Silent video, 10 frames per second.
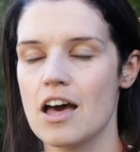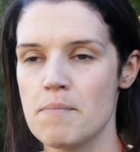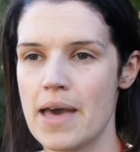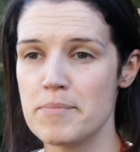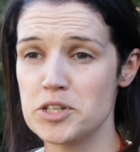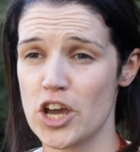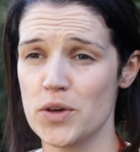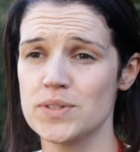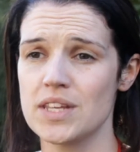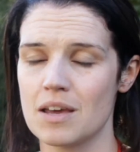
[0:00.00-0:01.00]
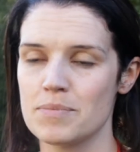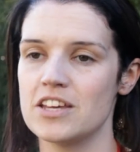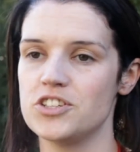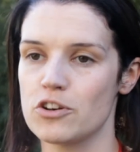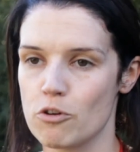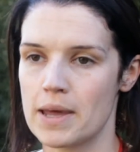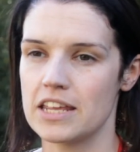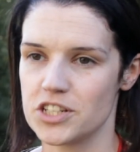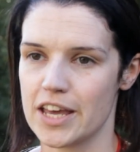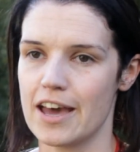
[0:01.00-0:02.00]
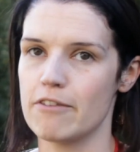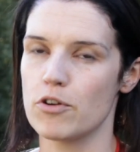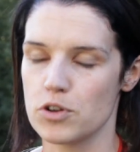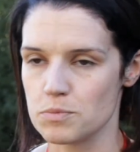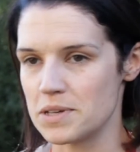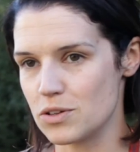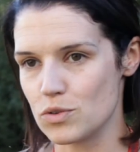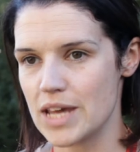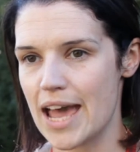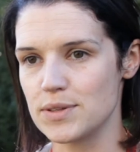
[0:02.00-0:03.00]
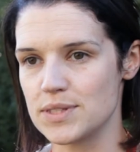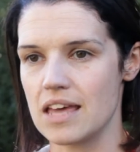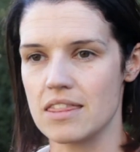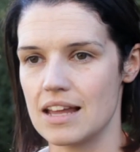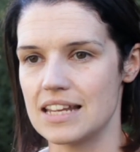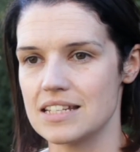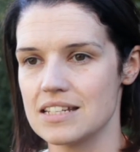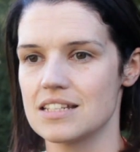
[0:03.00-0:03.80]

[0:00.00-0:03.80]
I'm Emma Jones and I'm the General Manager at Ronald, McDonald House, South Island.